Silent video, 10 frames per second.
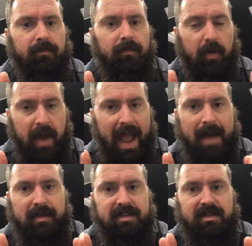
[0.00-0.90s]

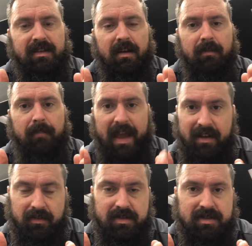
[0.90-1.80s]
habits and their
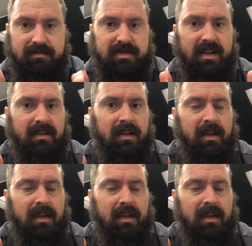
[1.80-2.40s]
mannerisms and